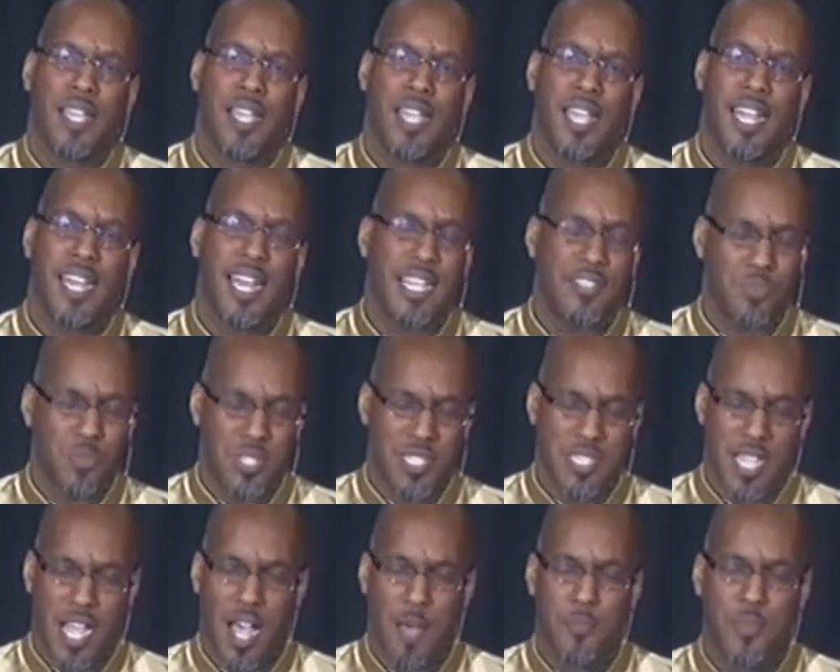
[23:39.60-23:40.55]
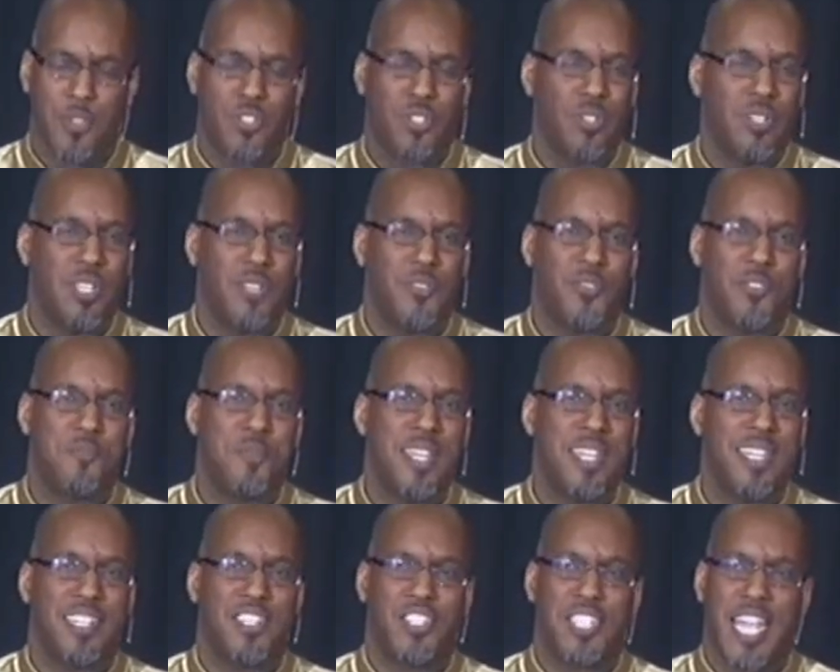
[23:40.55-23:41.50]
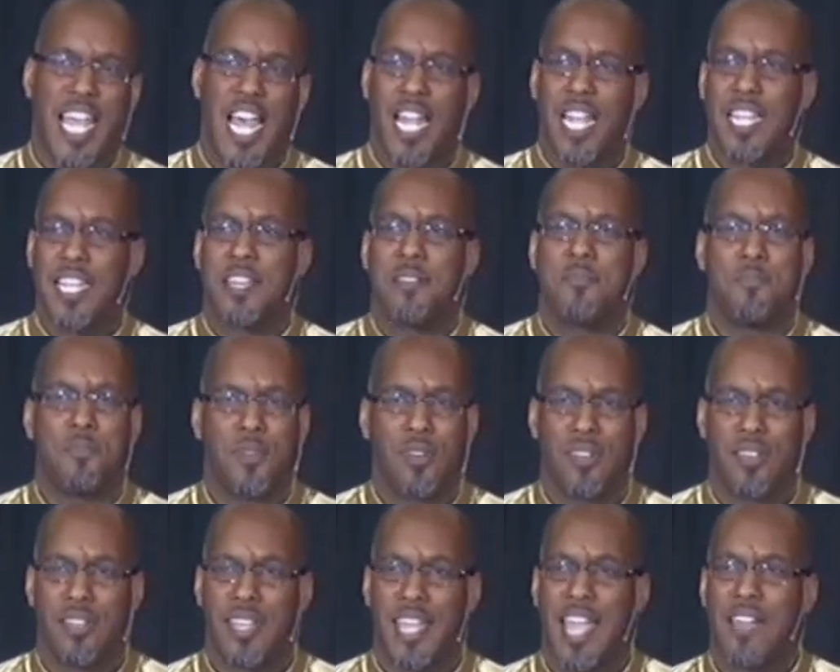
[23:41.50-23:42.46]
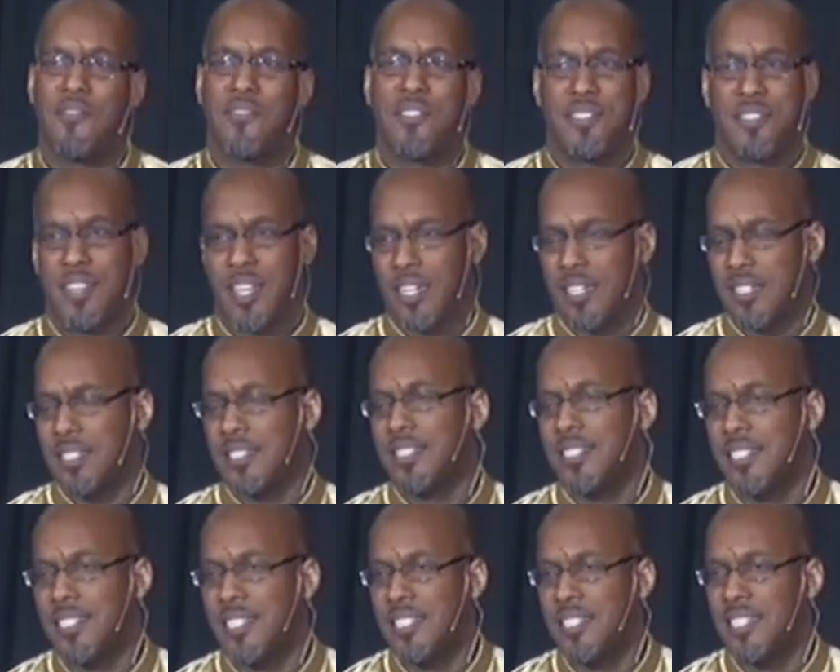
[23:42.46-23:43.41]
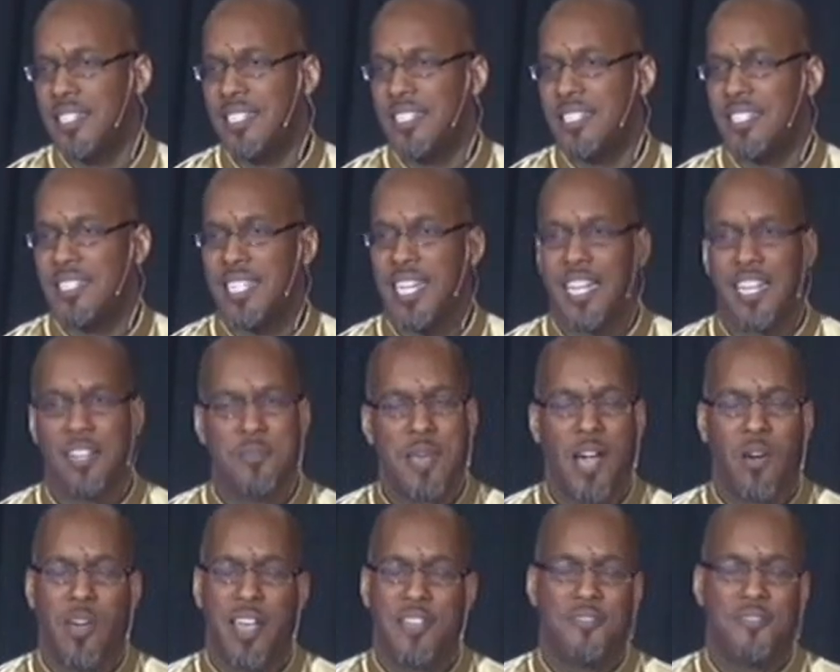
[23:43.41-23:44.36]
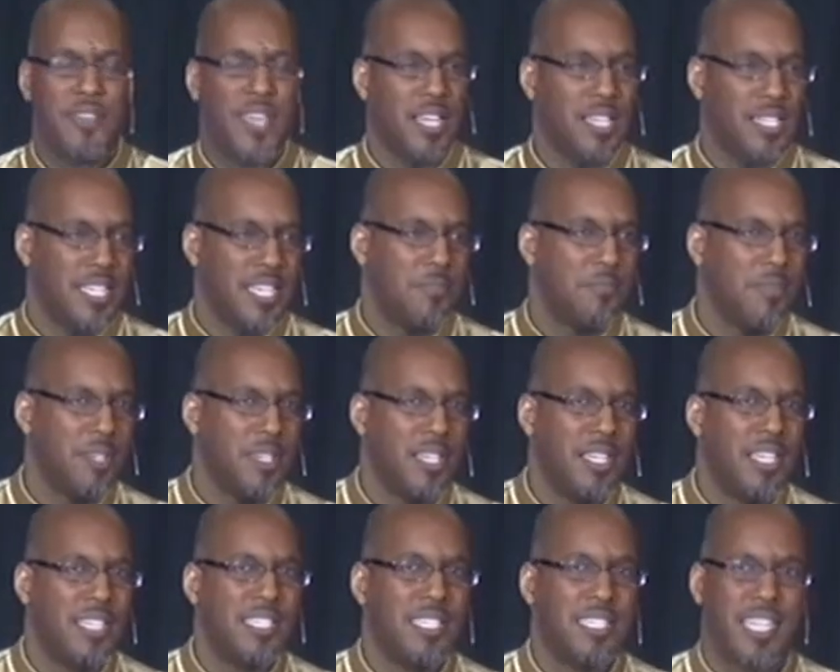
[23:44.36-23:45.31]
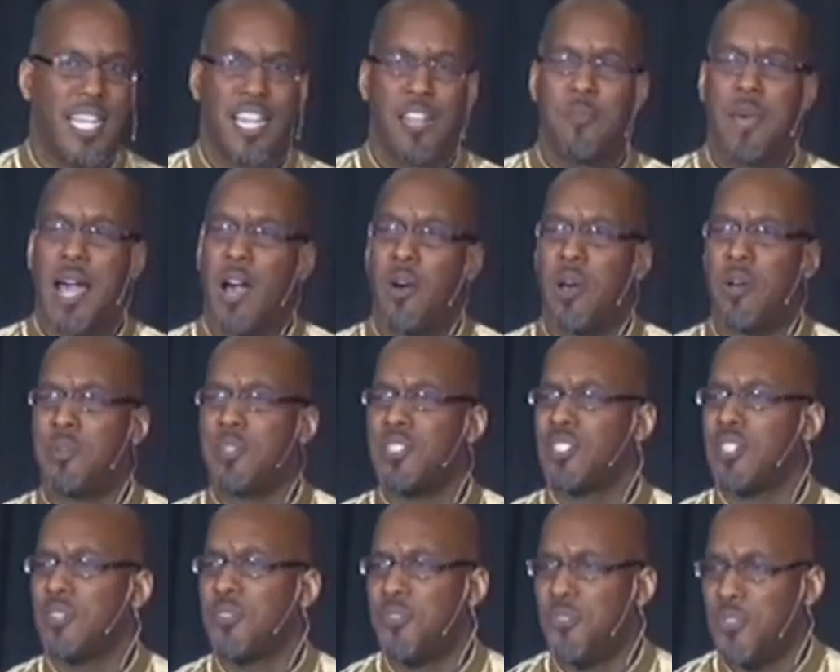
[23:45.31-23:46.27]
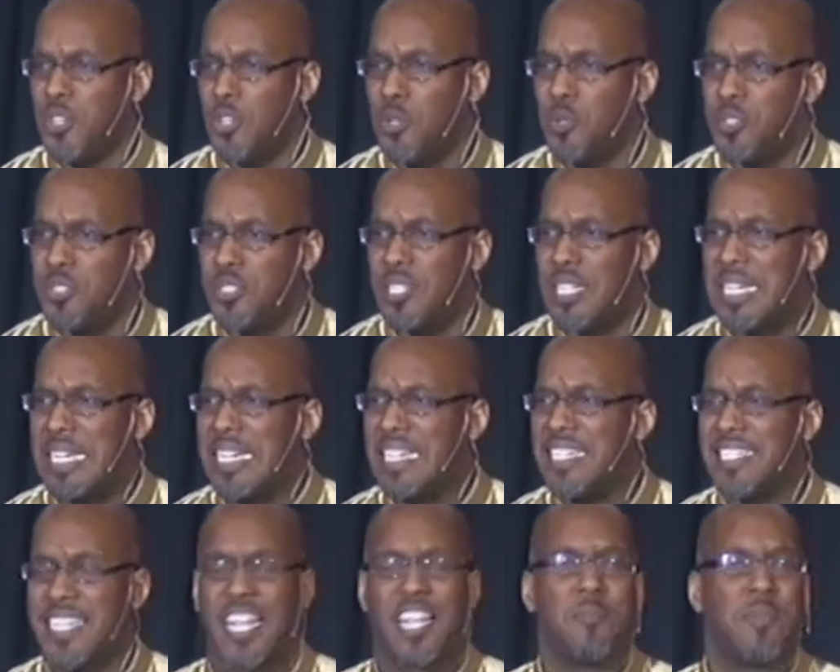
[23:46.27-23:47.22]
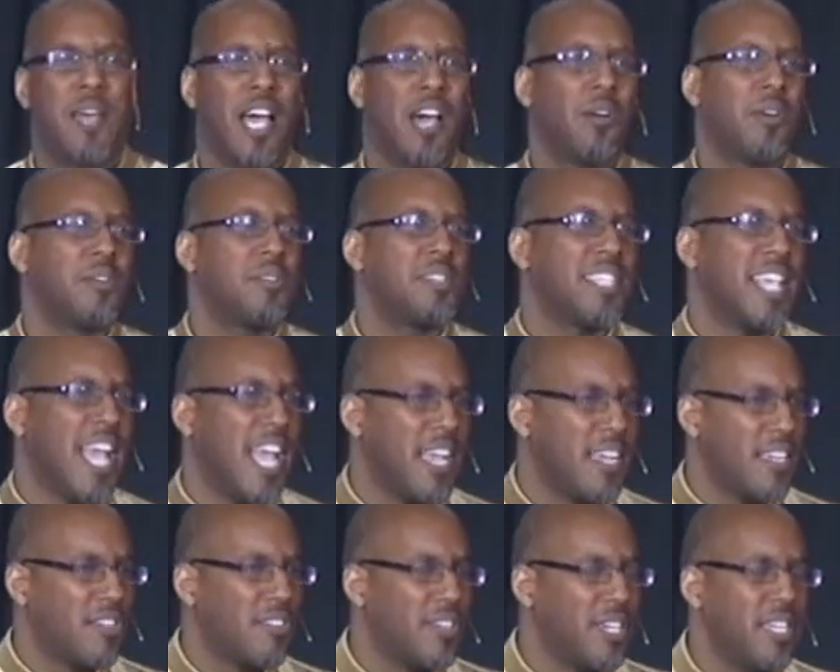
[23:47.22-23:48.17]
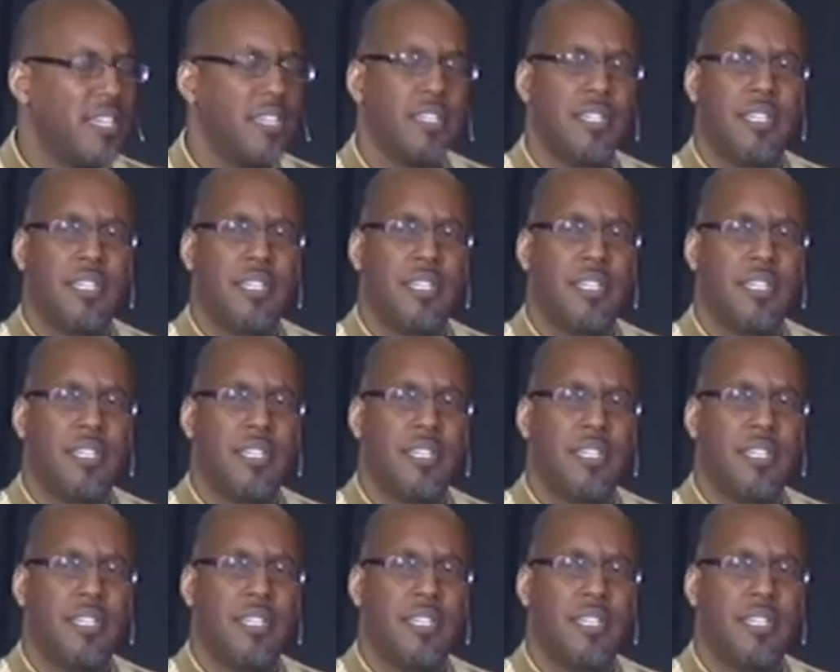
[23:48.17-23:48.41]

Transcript: And that was the opportunity for me to tell him everything. Tell him how I failed him. Tell him how I was confused. Tell him how I was angry.